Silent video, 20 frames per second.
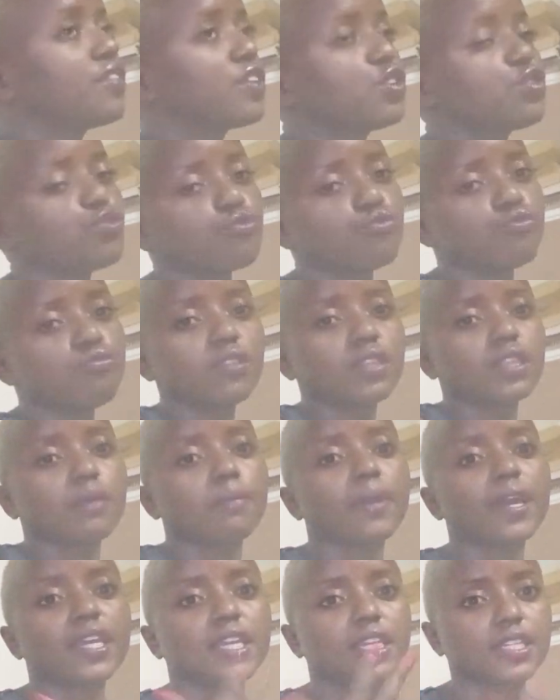even to the
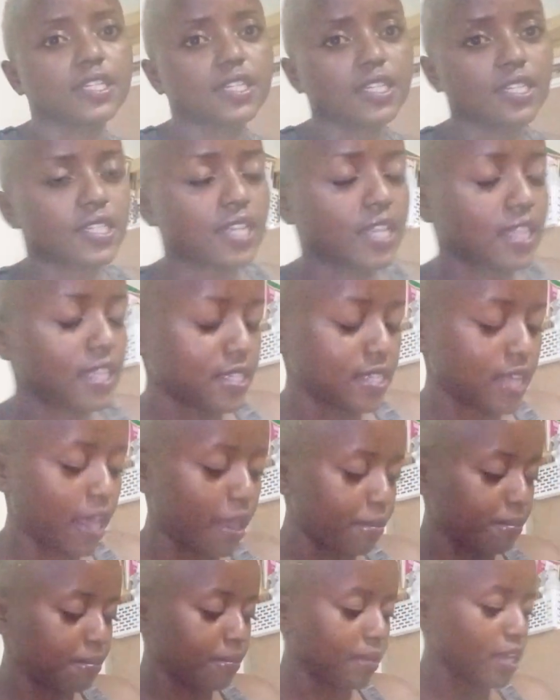market rate at the
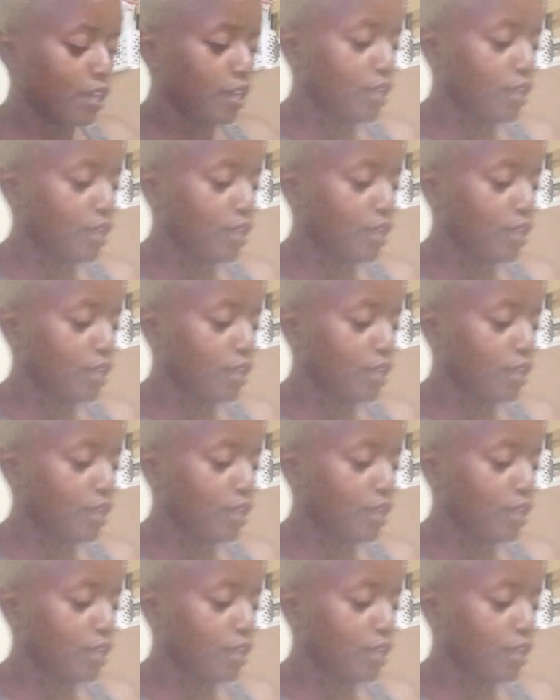time.